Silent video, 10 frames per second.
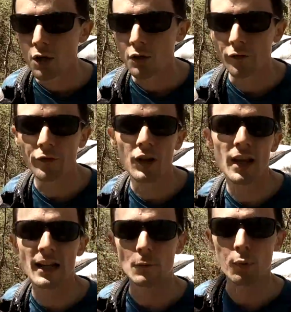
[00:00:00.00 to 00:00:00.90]
you'll feel
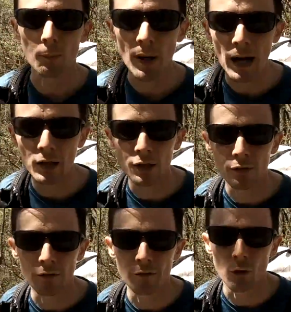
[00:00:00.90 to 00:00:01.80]
like it's propelling
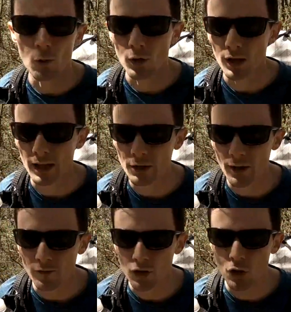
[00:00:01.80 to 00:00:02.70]
you forward, like
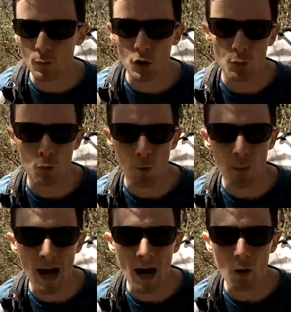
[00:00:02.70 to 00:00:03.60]
you have so much more
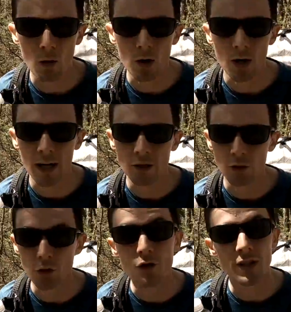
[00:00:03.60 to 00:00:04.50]
power and
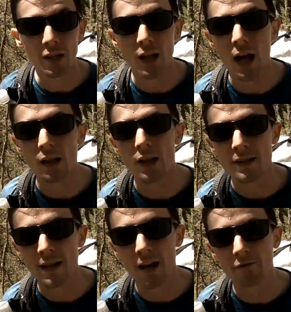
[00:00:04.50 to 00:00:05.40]
you're using a lot
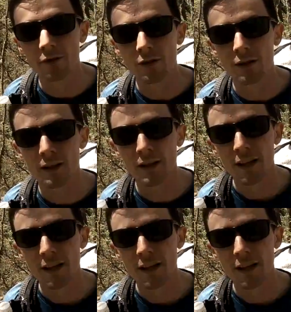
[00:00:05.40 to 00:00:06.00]
less effort.